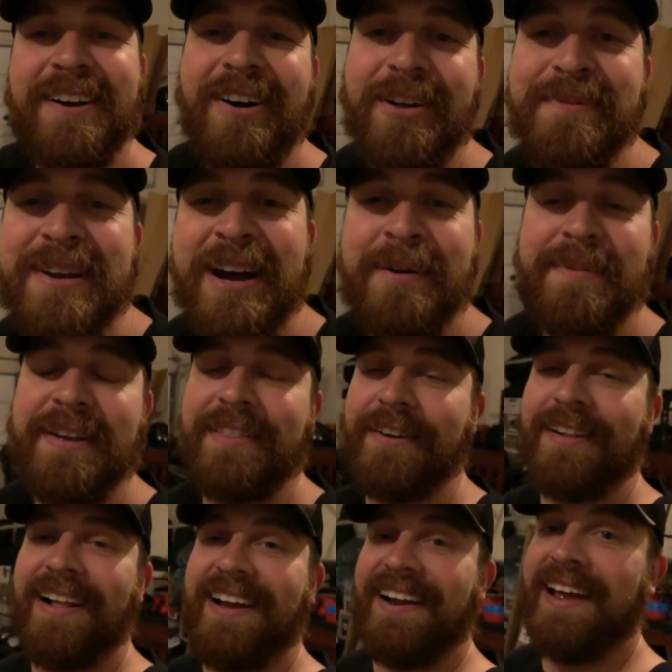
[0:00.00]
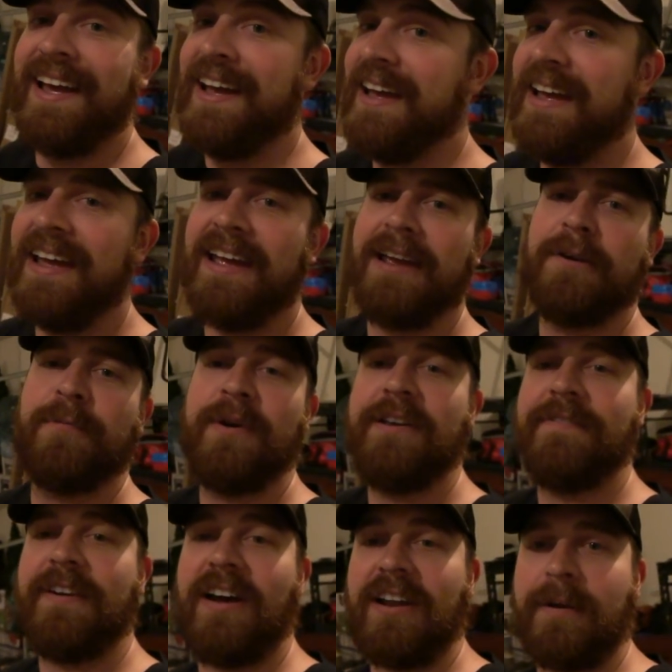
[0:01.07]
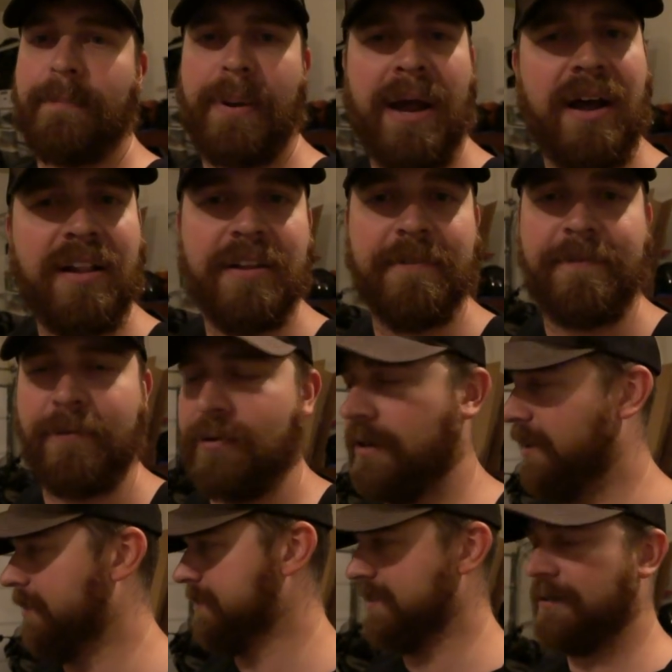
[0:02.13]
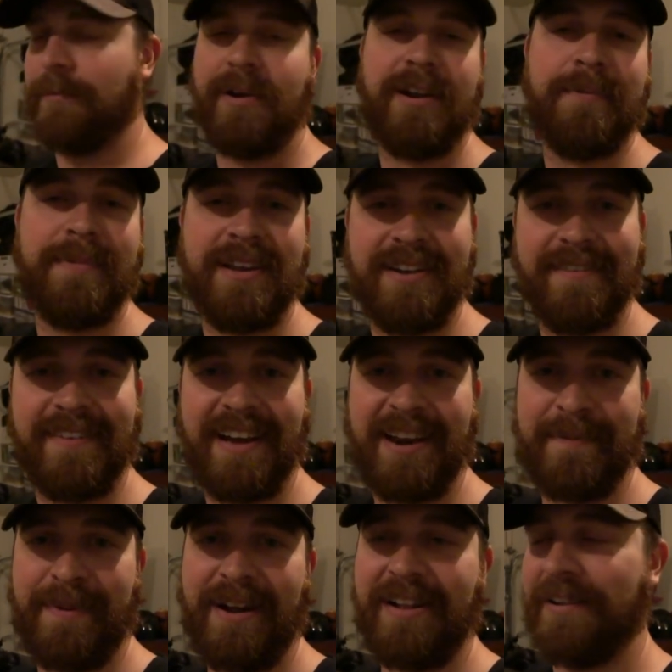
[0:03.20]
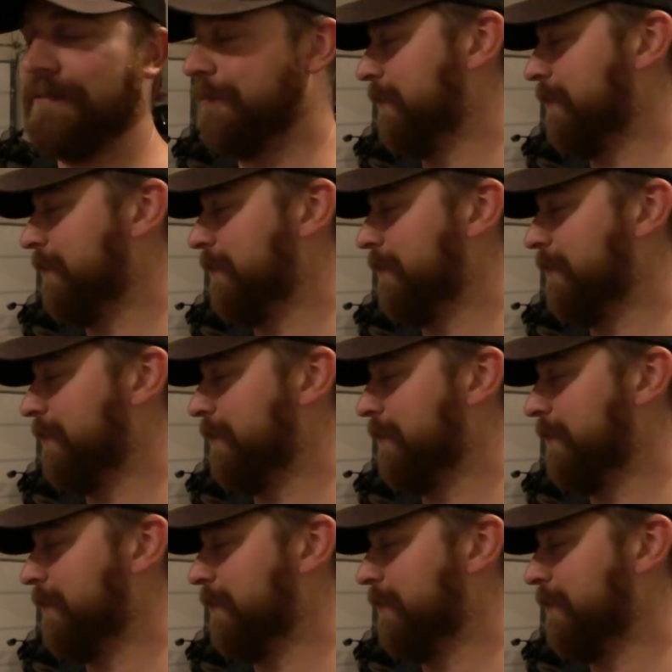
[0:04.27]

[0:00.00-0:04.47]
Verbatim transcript: called me up and they're like, hey, we've got a pallet for you. And I was like, what do you mean you've got a pallet